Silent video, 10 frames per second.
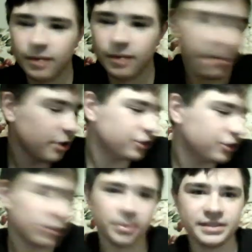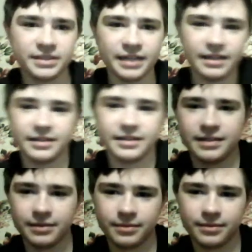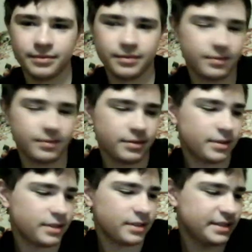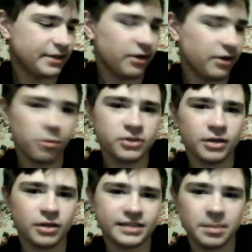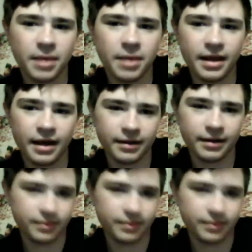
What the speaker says: I'm not sure what state it's in. Siri, where's Austin Peay at?